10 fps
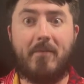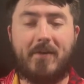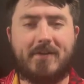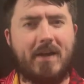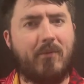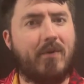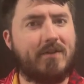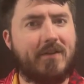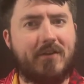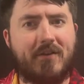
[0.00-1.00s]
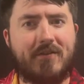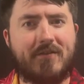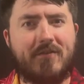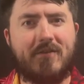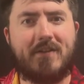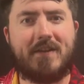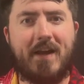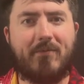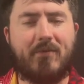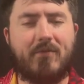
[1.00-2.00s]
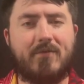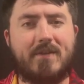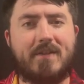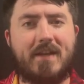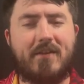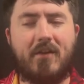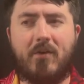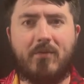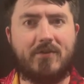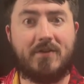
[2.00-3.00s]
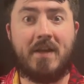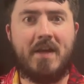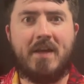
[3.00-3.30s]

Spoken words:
because I was a little concerned that Tom Cruise's Ethan Hunt would just